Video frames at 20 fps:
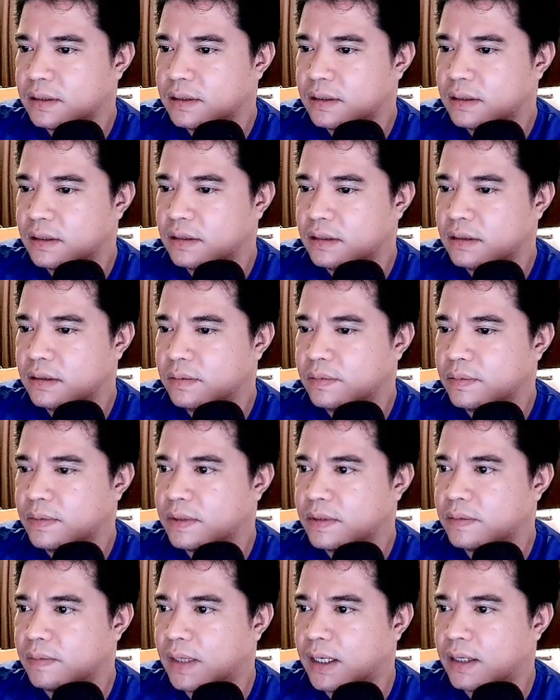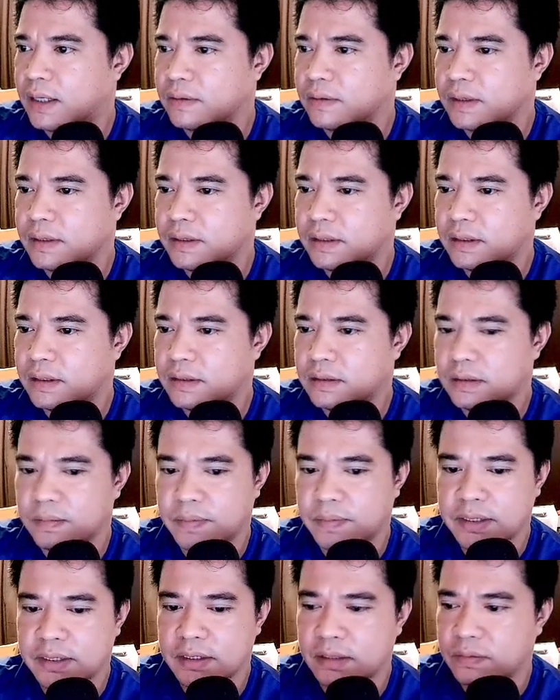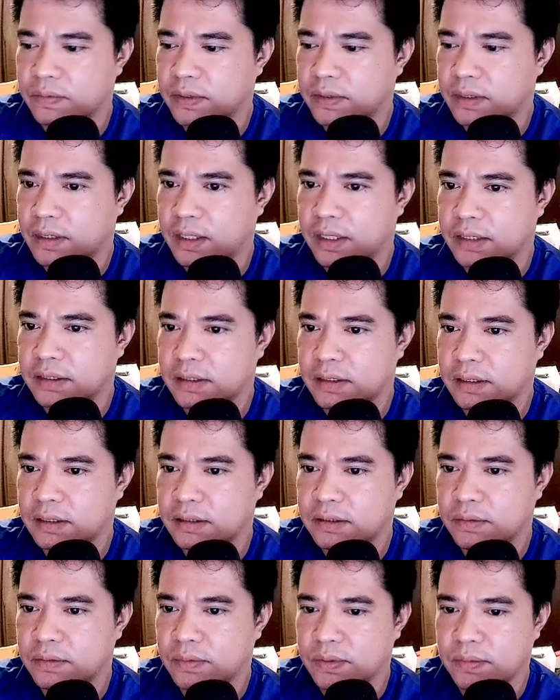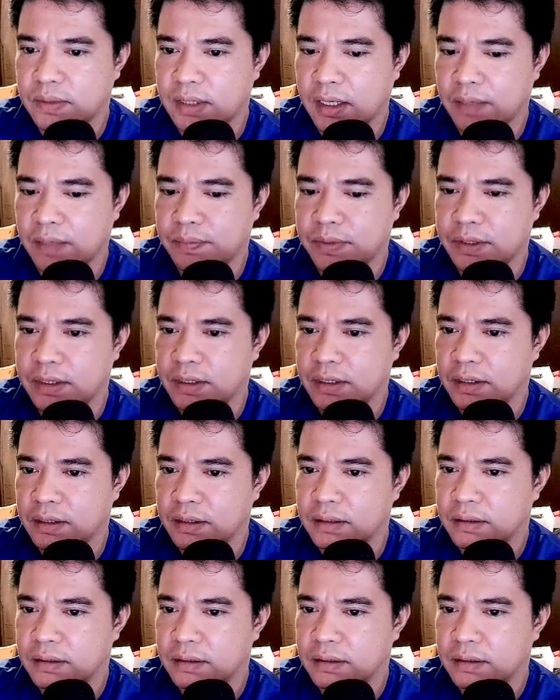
Let's remove this bottle here and let's replace that with the rest. Let's see what will happen here.